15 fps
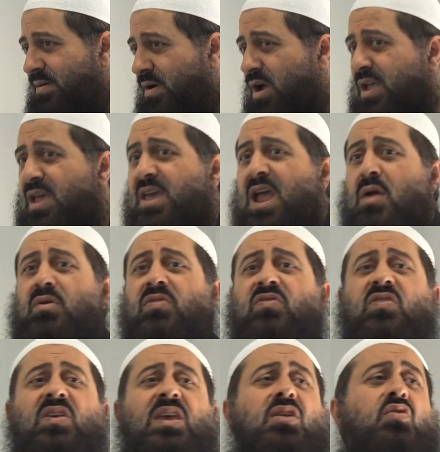I can
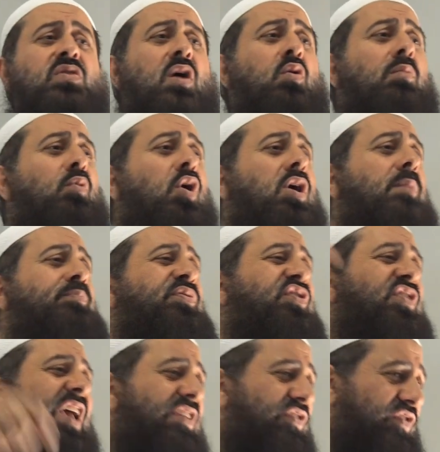guarantee you they were more
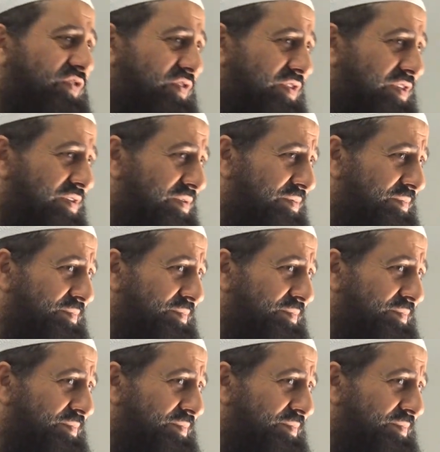obsessed